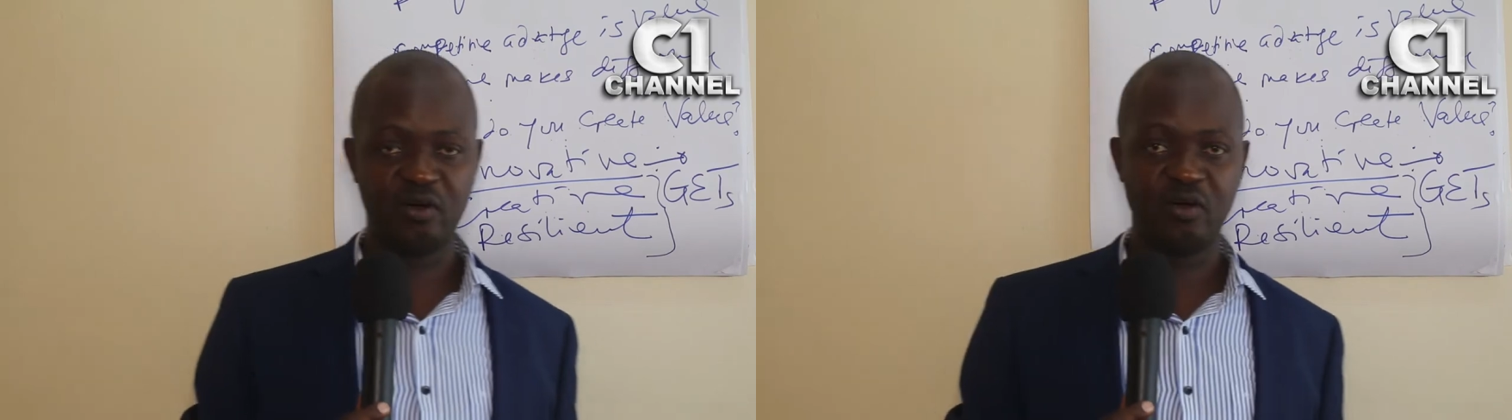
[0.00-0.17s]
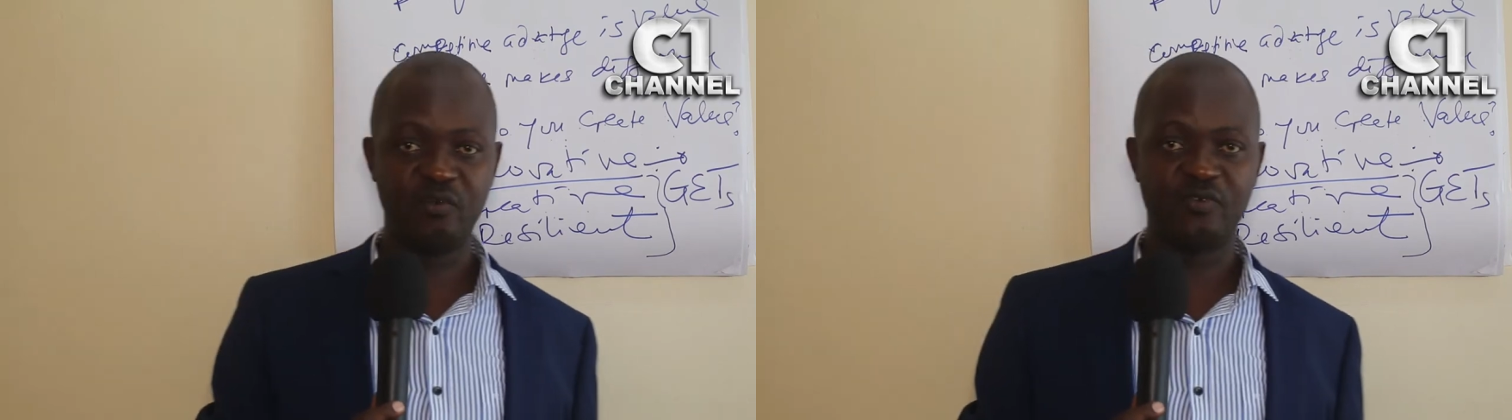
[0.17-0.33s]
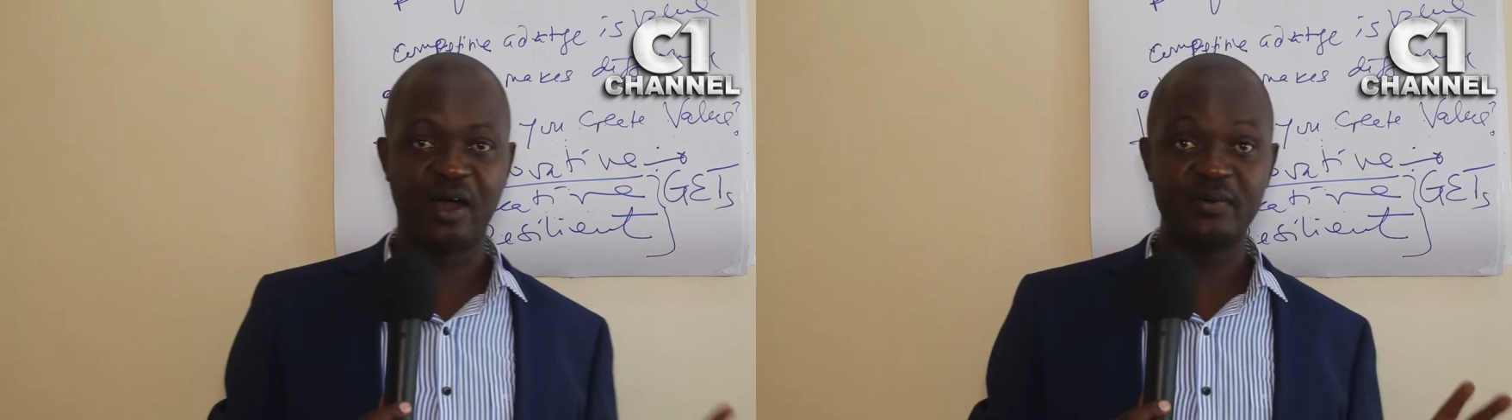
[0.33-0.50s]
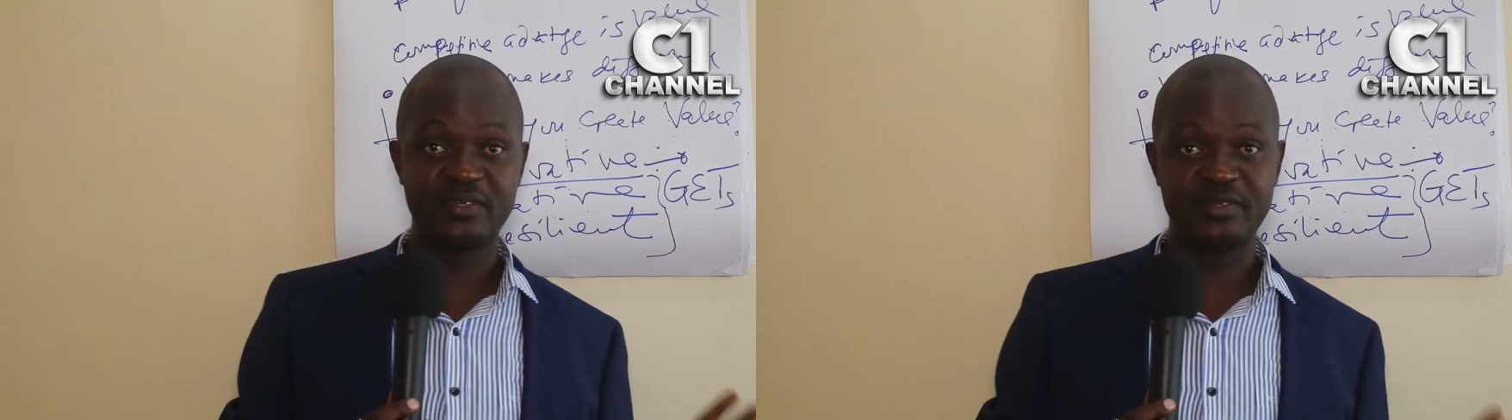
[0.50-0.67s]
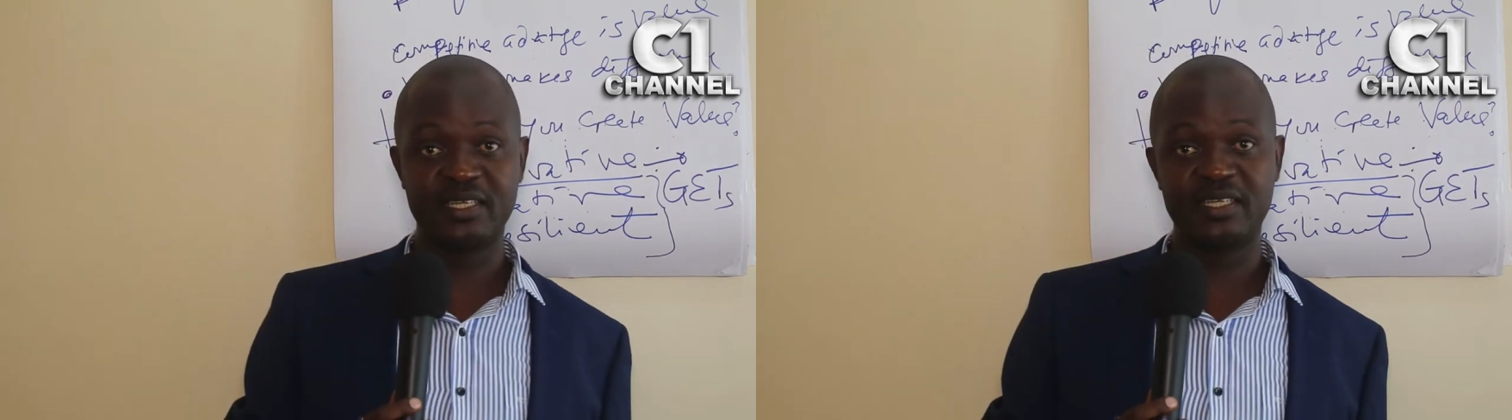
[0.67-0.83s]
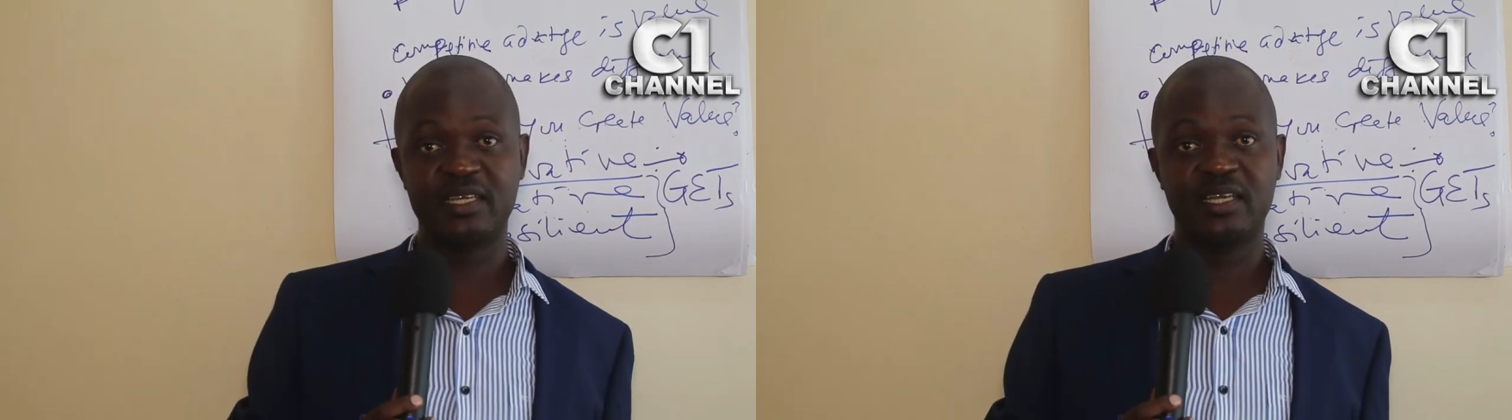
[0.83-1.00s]
of how it
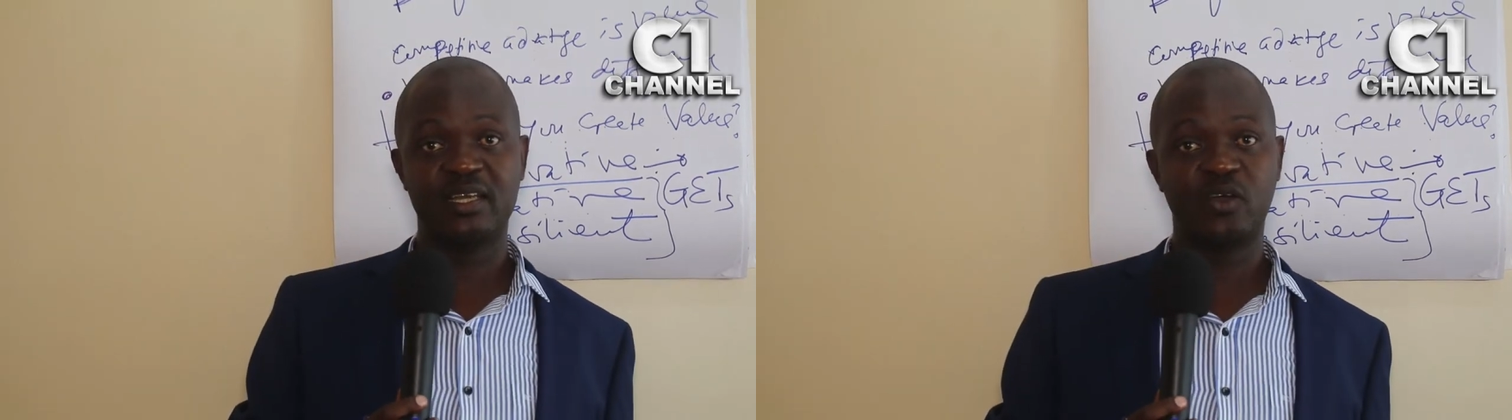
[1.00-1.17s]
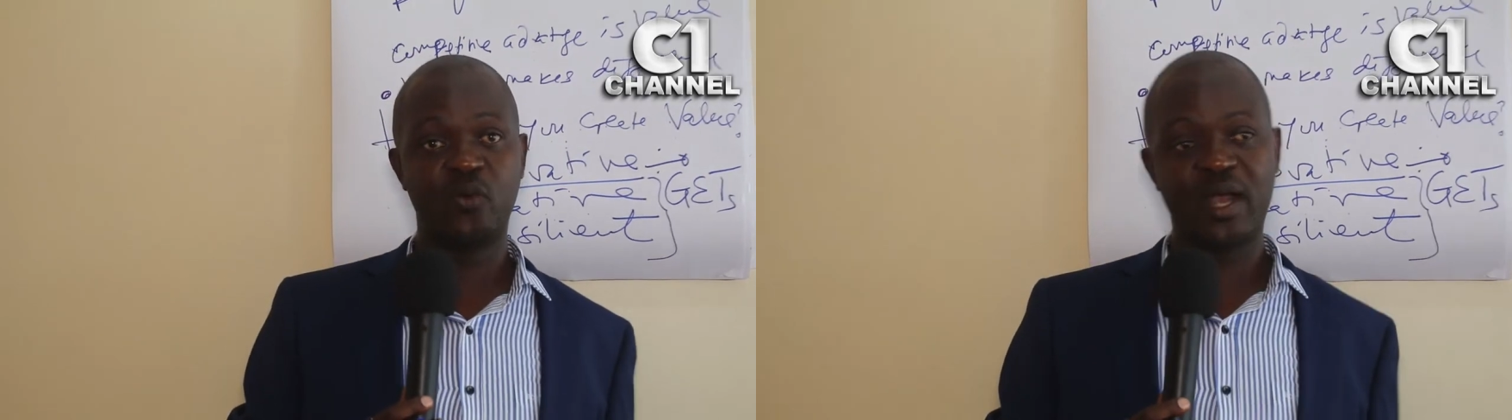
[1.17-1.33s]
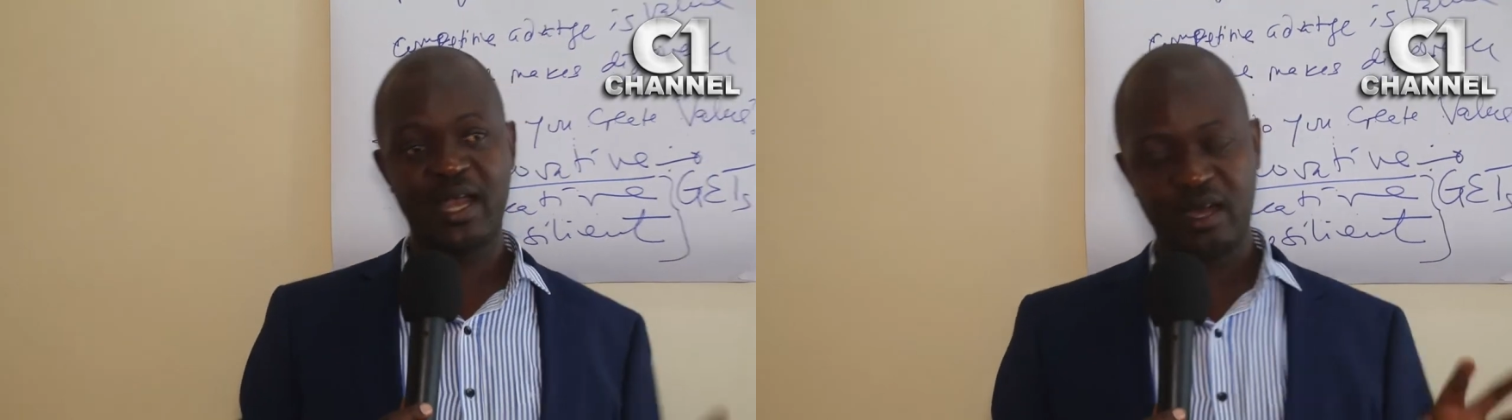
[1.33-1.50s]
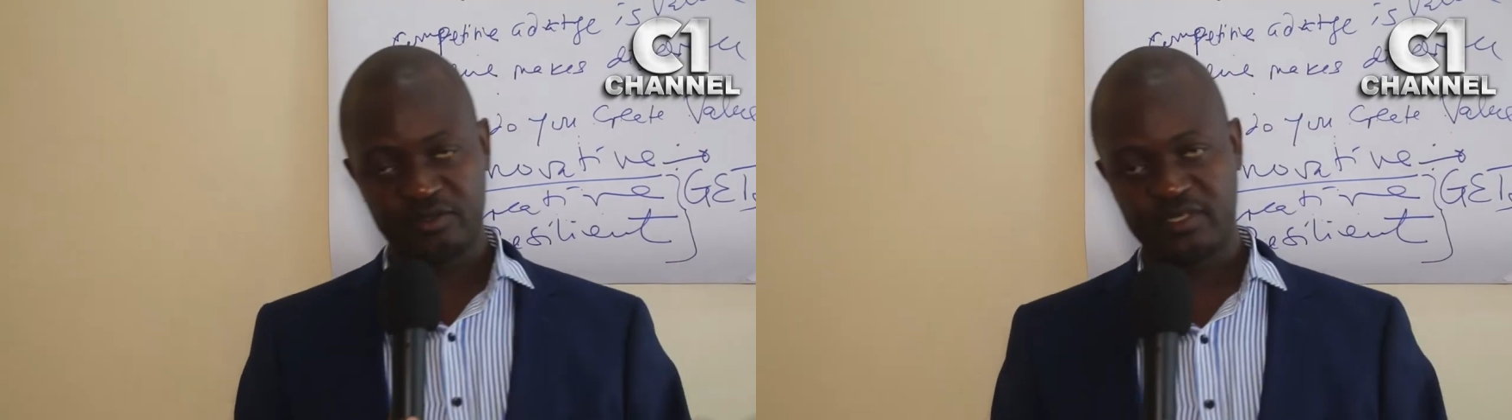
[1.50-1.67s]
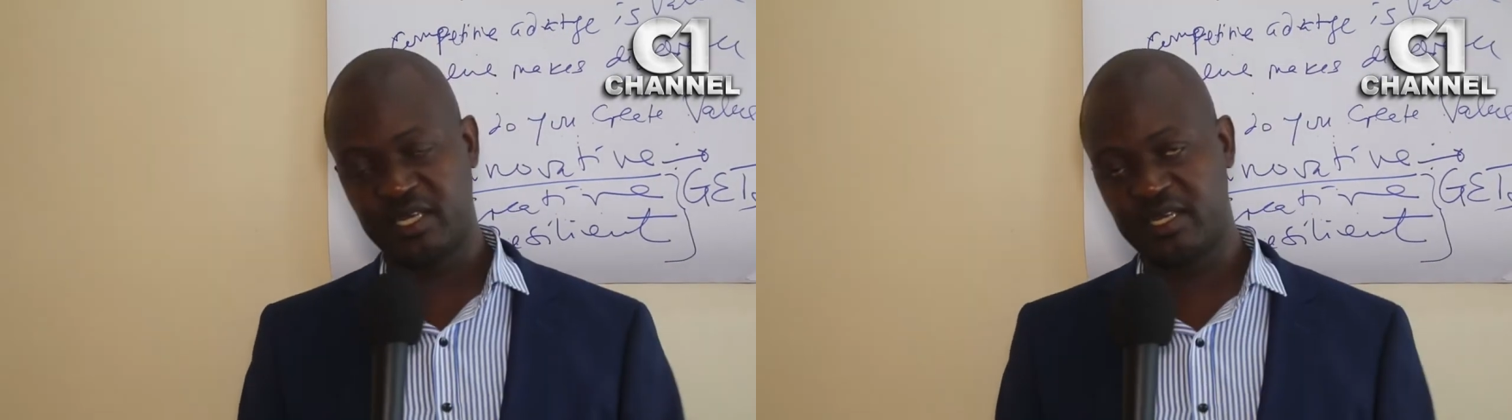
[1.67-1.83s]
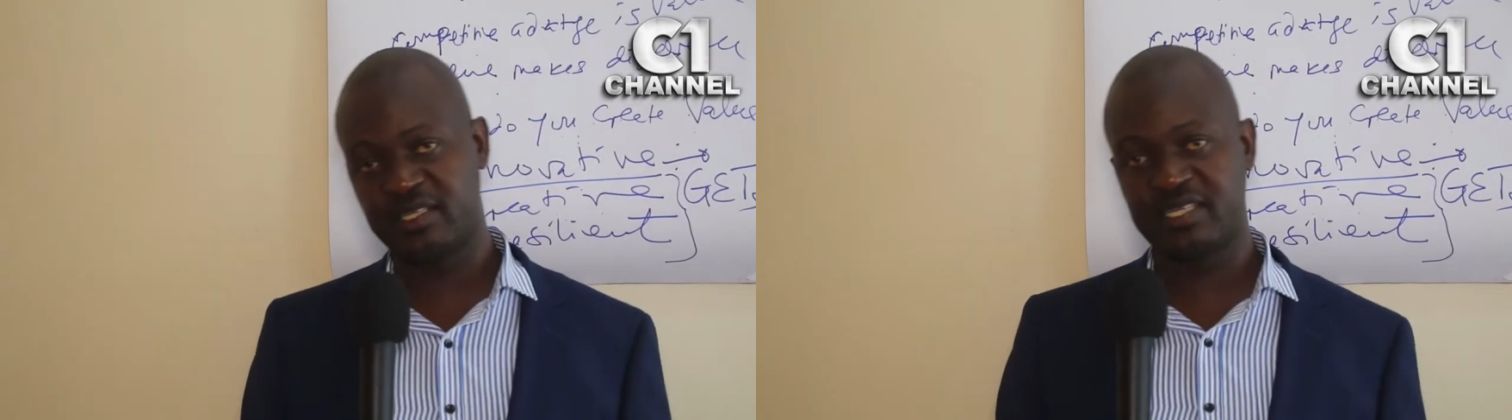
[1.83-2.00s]
will work out
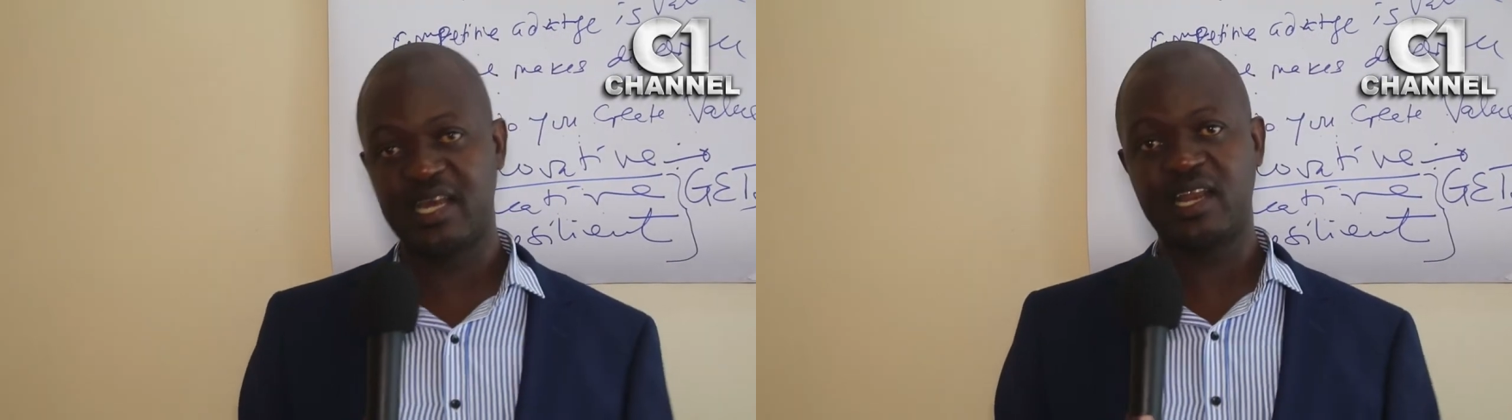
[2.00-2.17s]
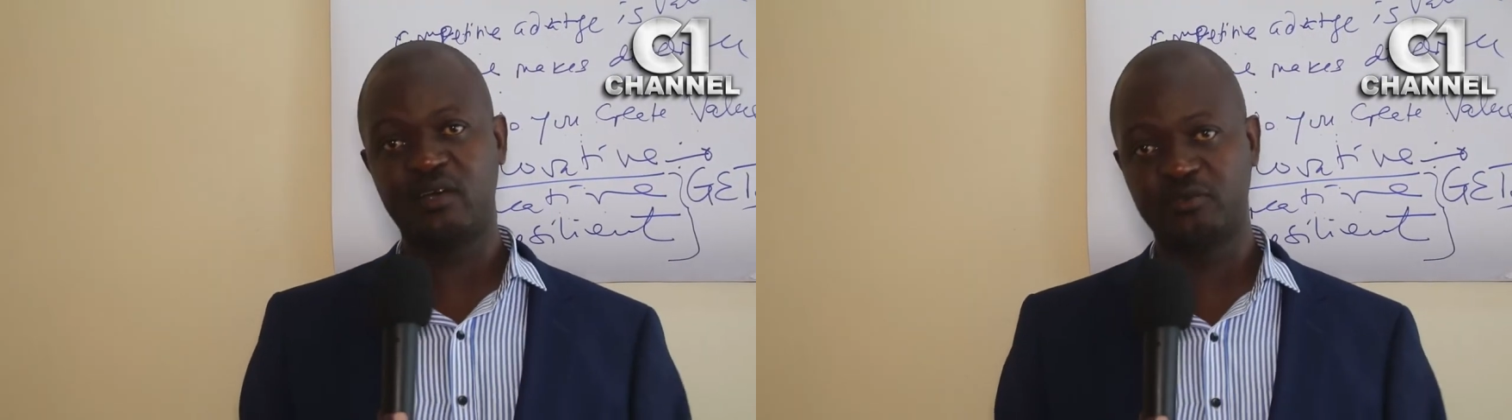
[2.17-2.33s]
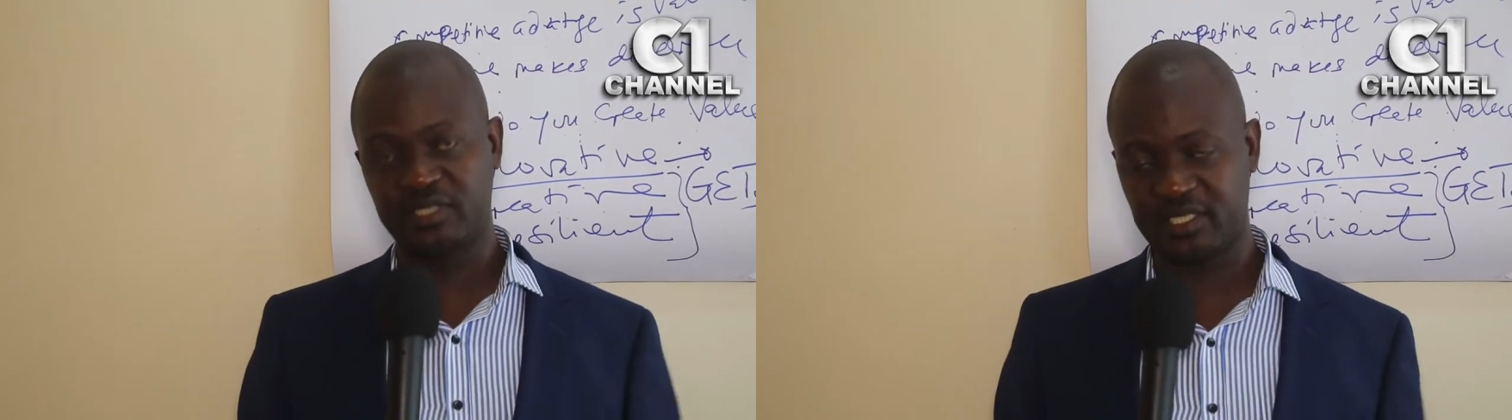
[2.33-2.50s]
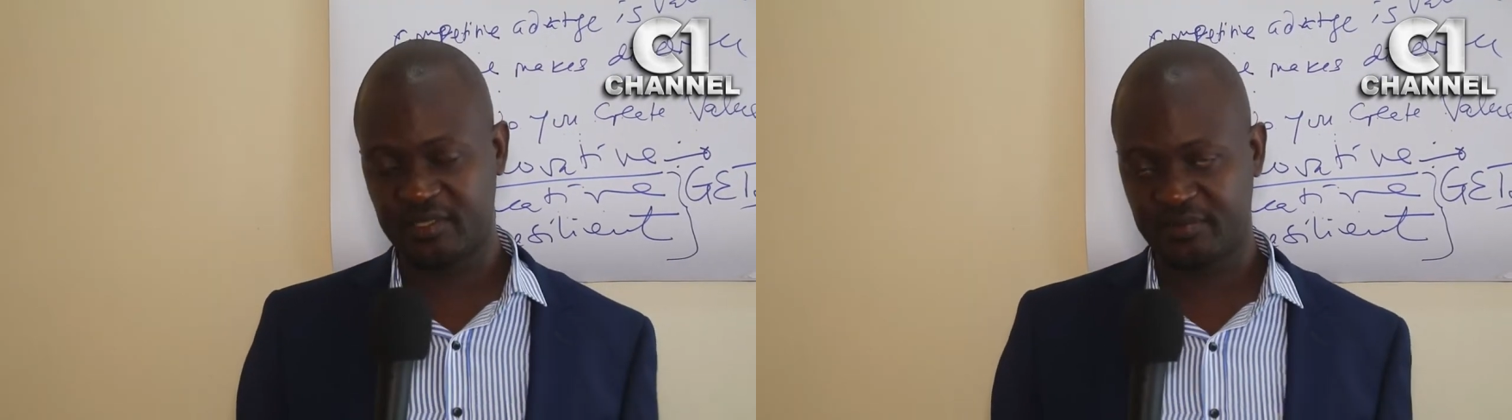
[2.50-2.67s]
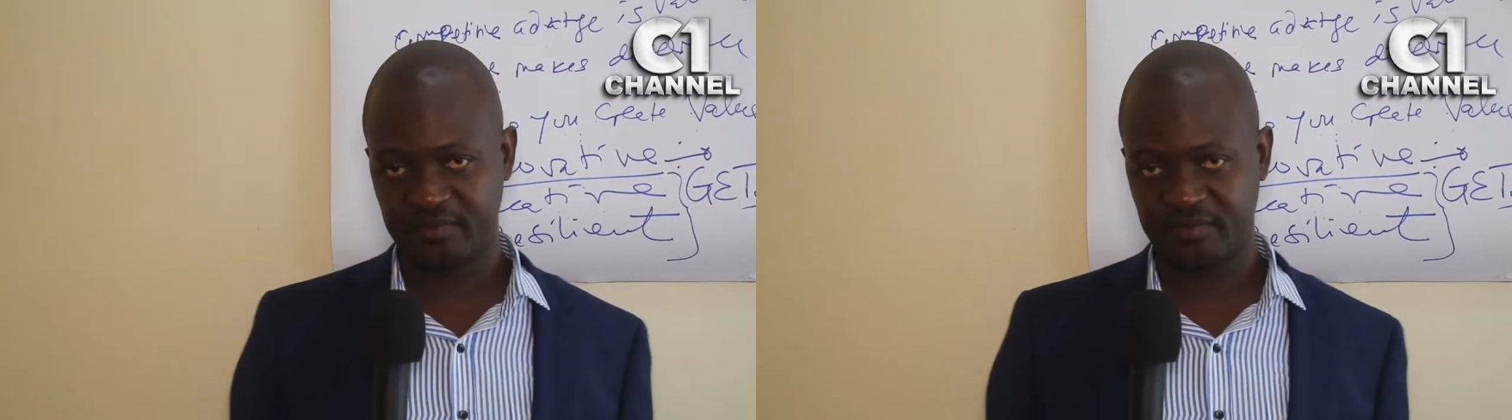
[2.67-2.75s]
and turn out.